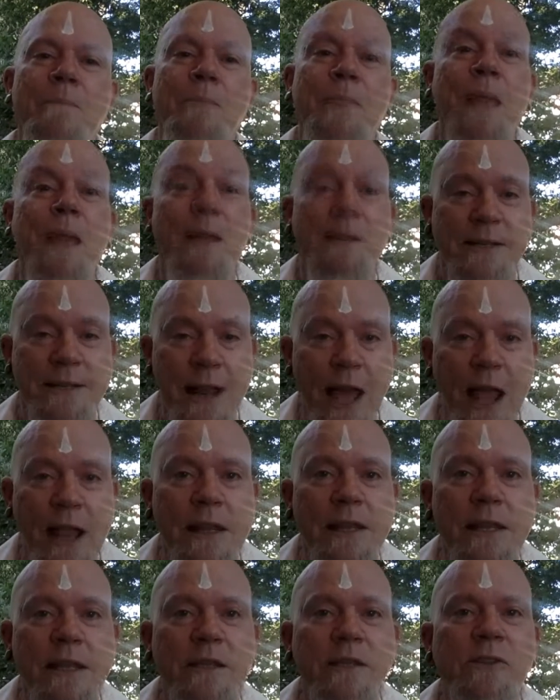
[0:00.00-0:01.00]
As night
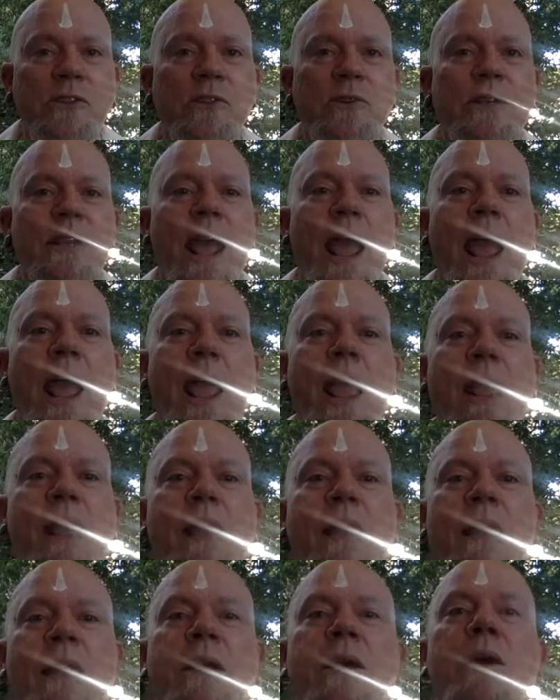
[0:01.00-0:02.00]
is to day,
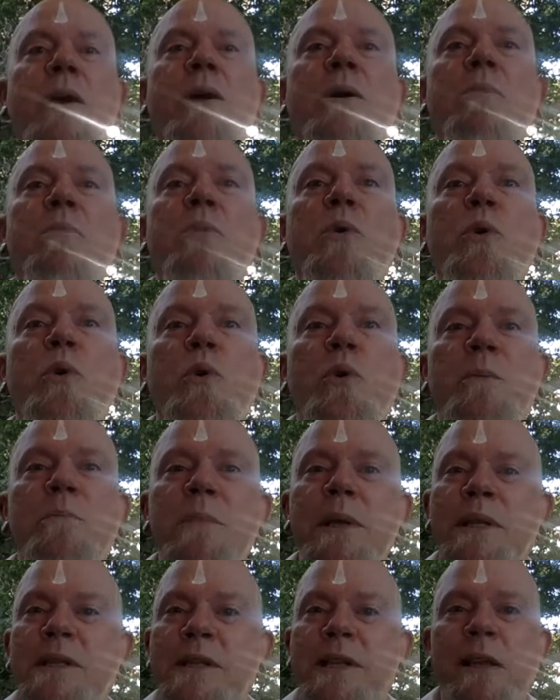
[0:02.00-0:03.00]
moon
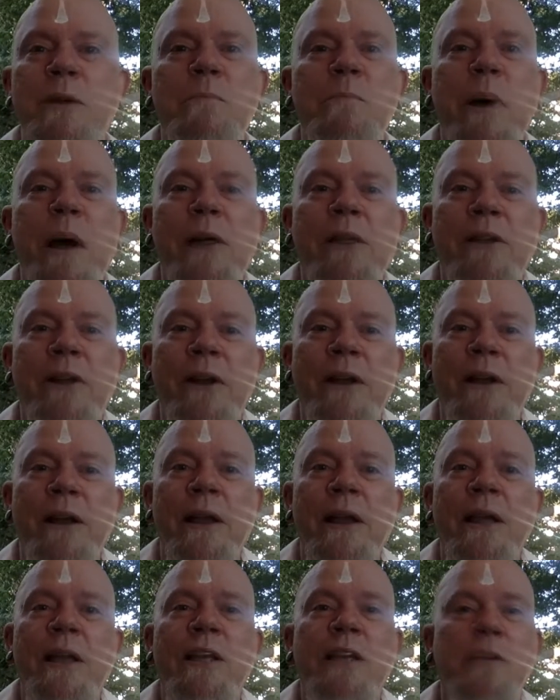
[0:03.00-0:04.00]
mystic mother
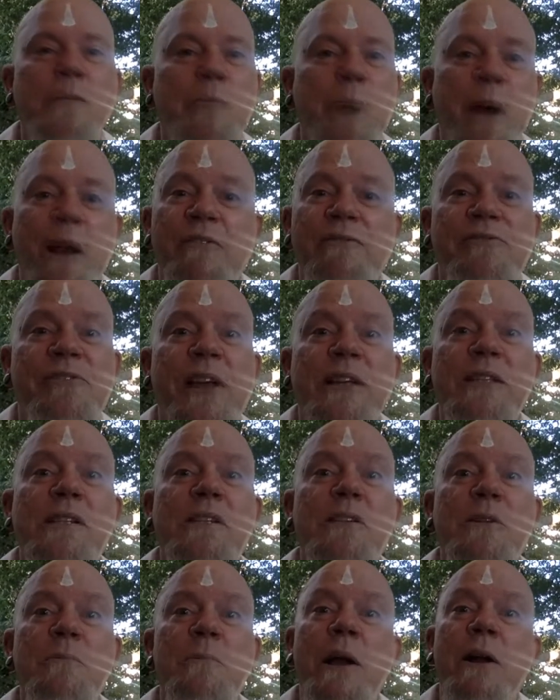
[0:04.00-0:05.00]
is but a
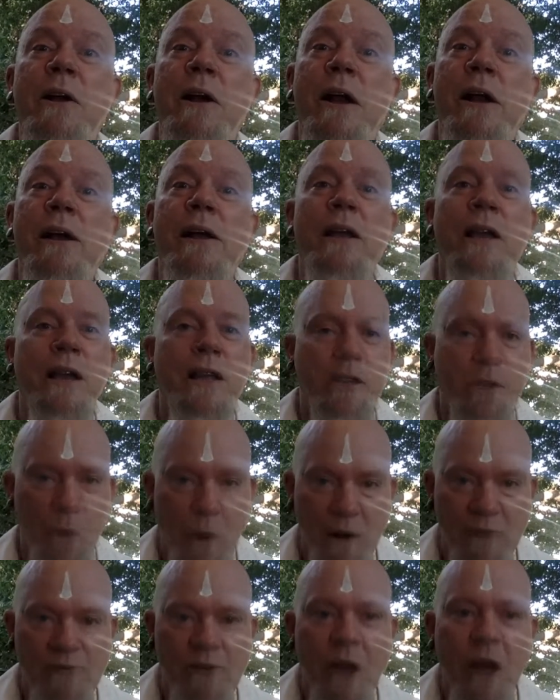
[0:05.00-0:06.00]
vestal mirror to our
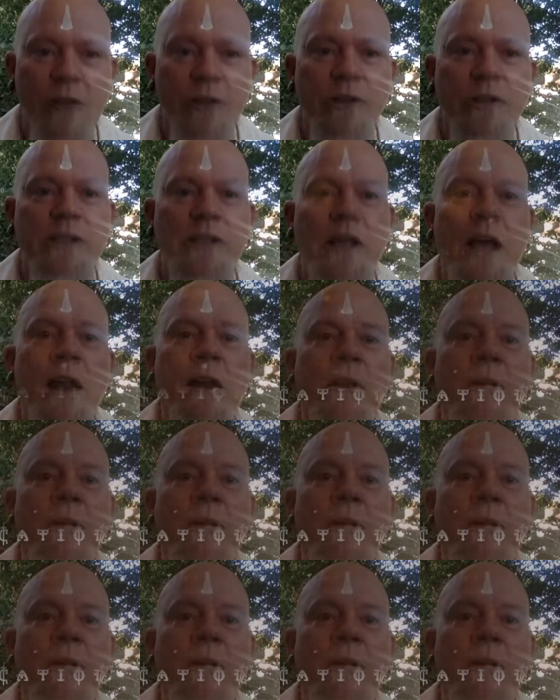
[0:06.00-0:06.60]
Father Sun.